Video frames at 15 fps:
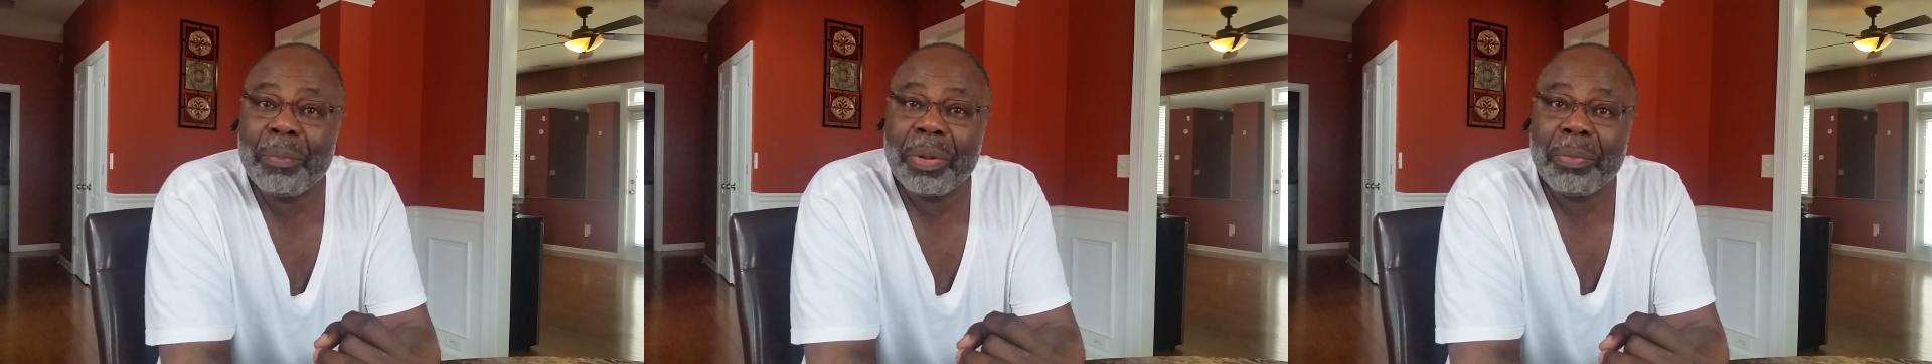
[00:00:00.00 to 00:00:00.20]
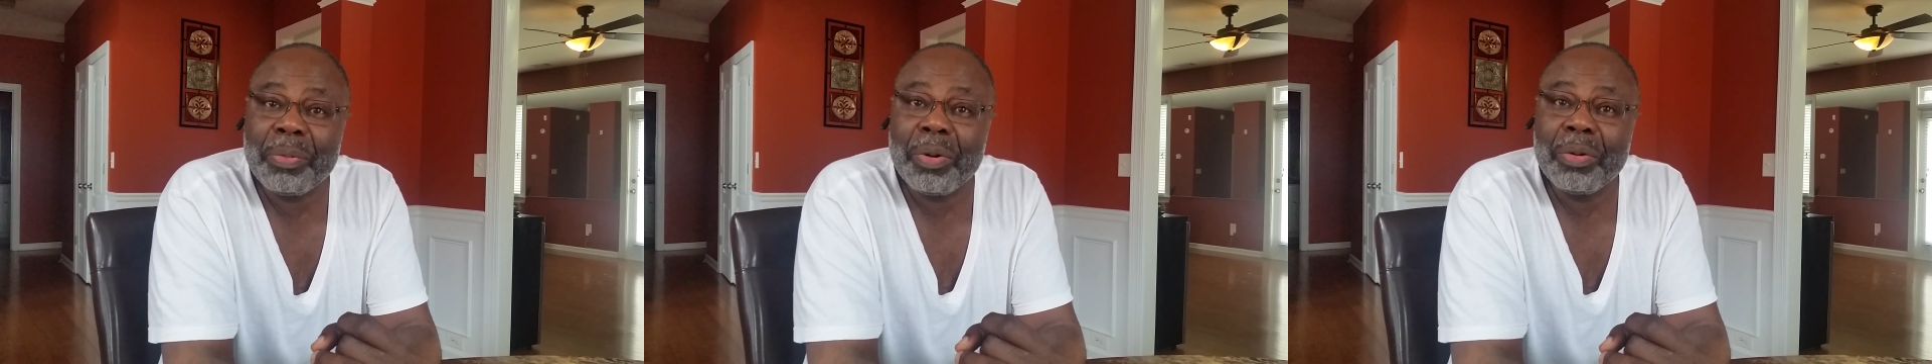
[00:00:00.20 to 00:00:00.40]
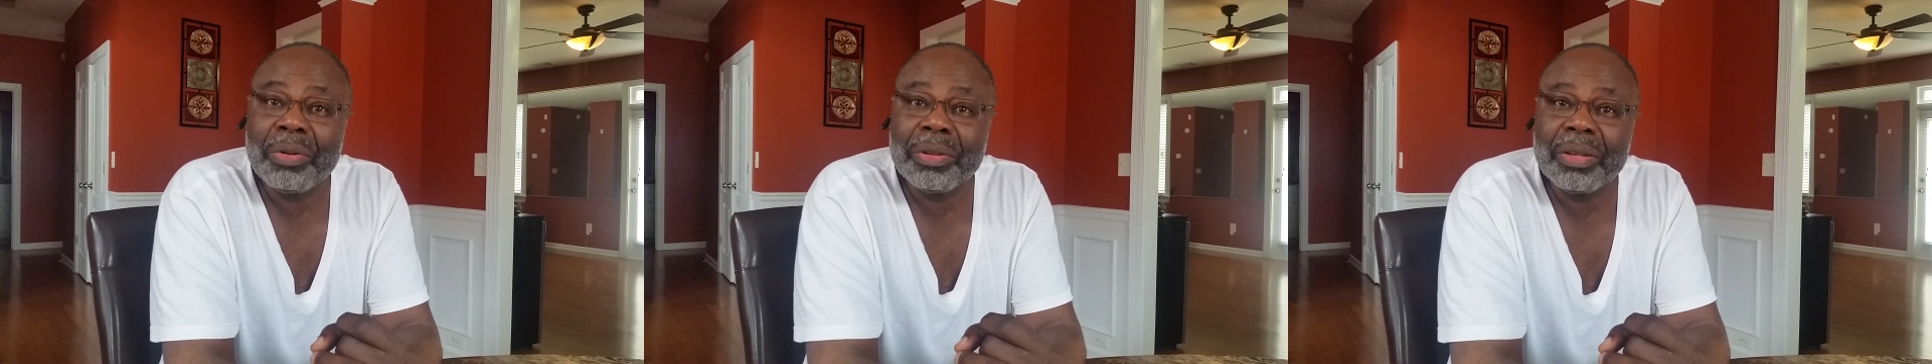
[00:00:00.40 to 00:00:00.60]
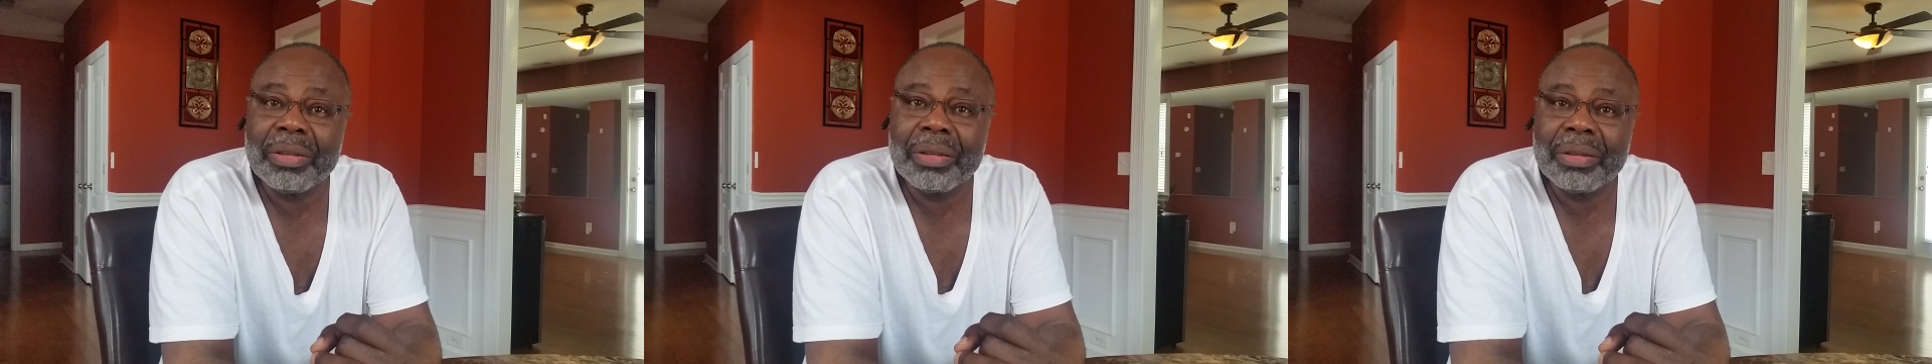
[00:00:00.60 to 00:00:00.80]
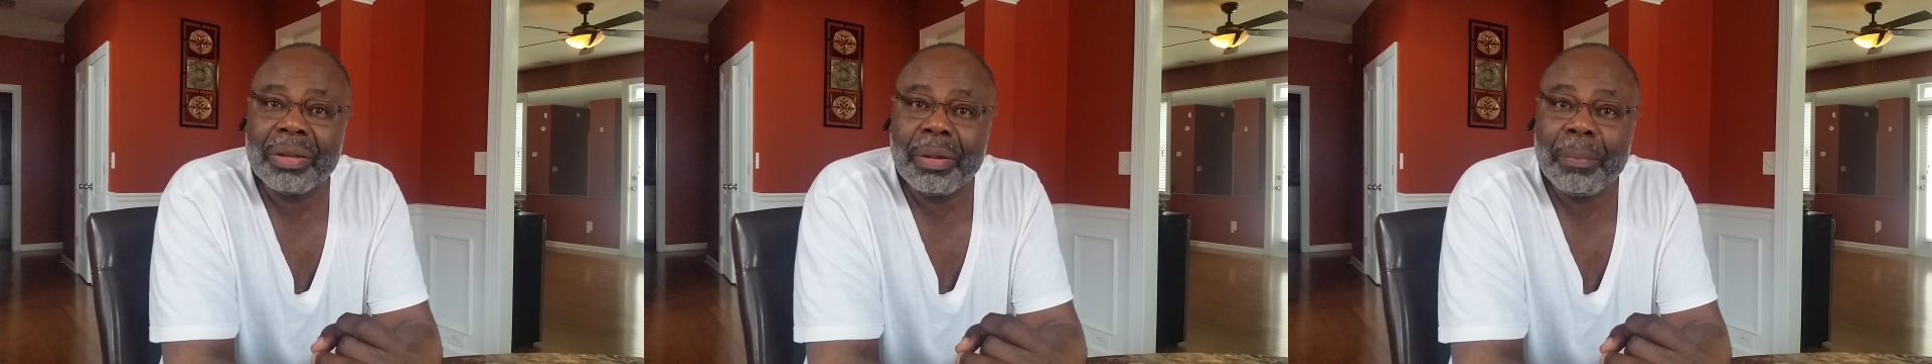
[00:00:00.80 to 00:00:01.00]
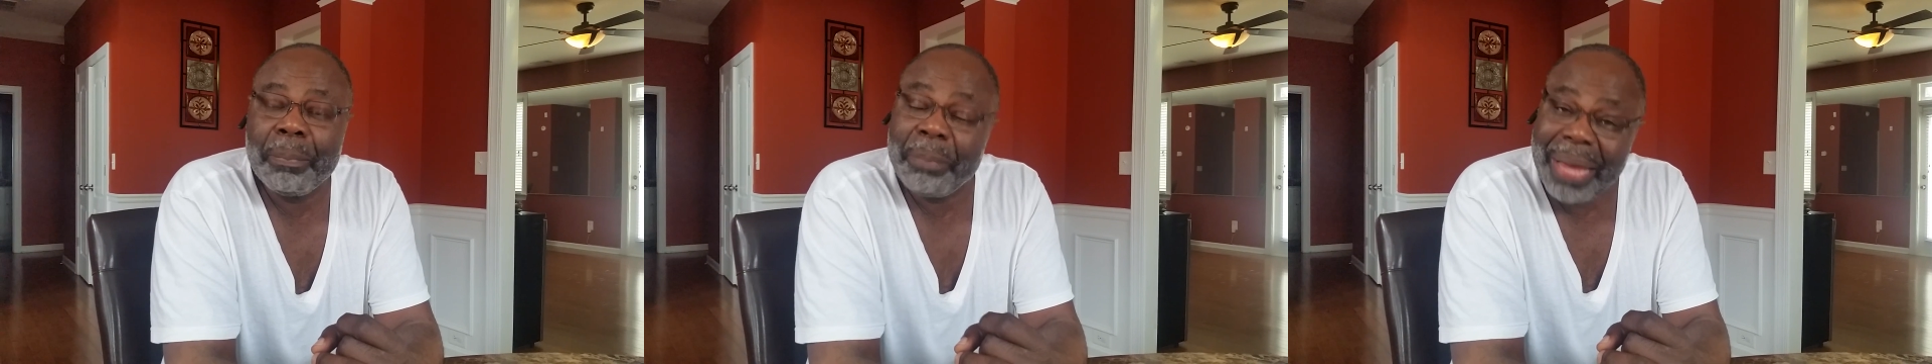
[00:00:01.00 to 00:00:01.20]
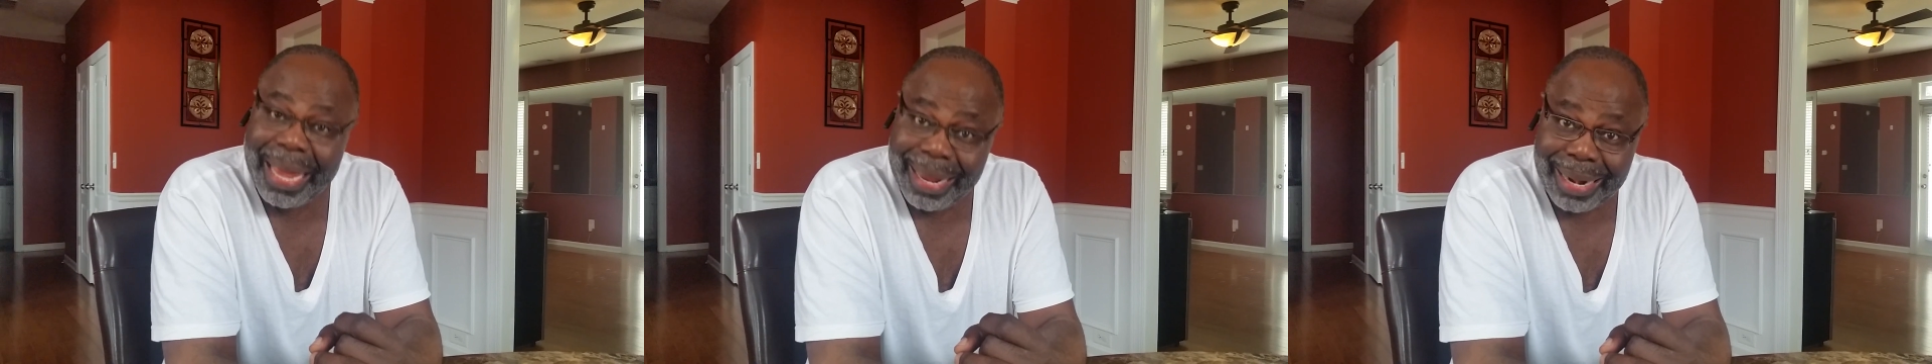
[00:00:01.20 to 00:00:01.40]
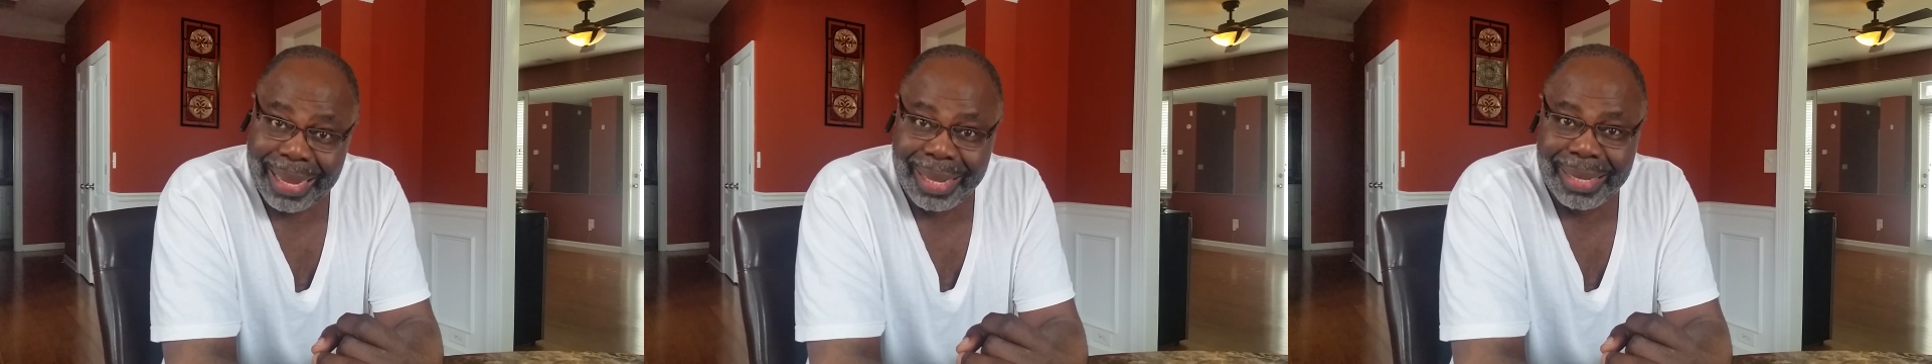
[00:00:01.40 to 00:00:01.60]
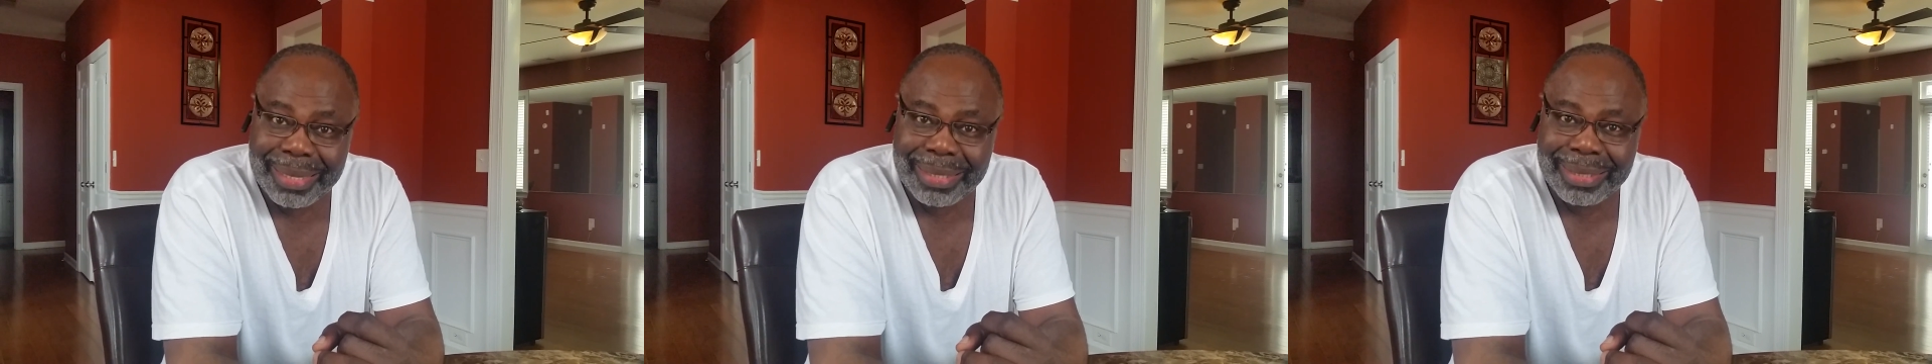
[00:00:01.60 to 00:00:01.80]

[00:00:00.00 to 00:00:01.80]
people better.